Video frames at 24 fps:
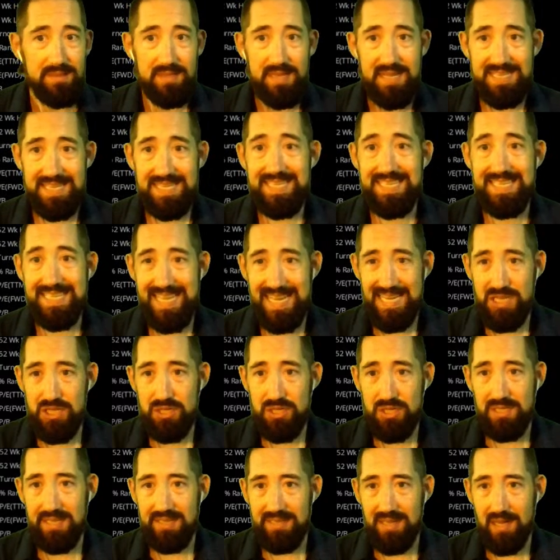It's
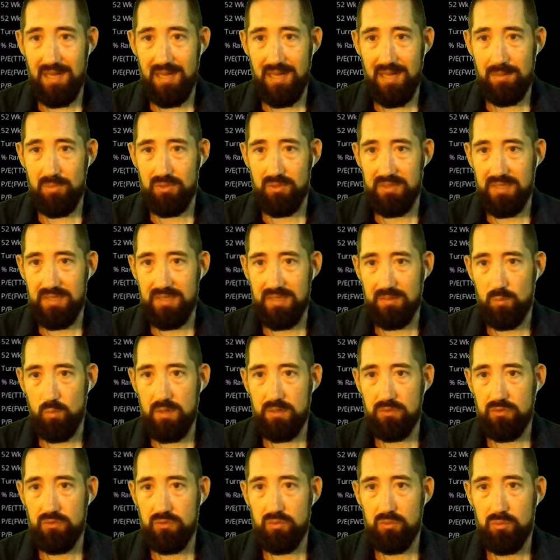essentially doubled in one,
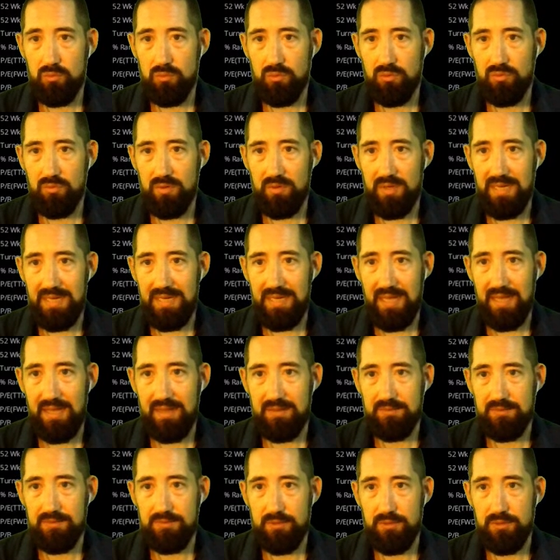two, three
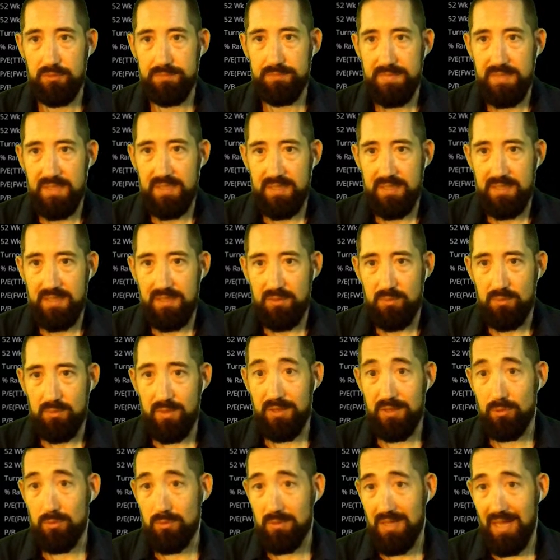days. So whether
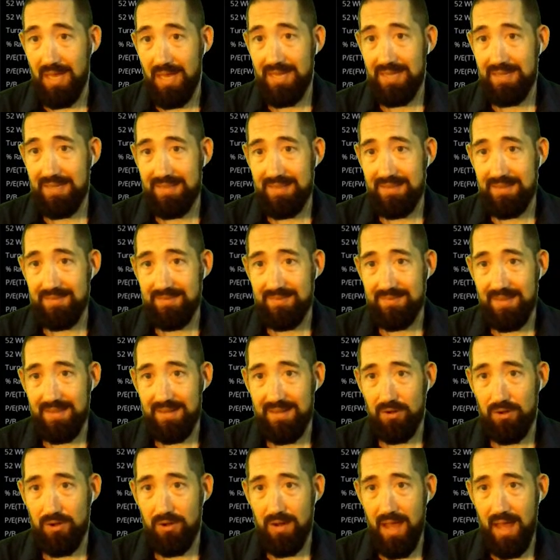you like this thing
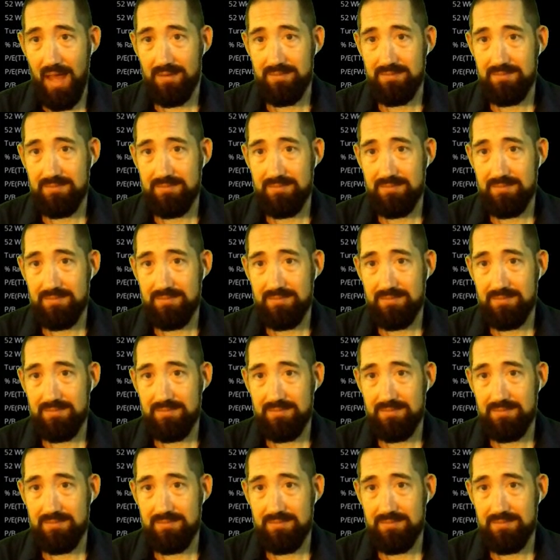or not,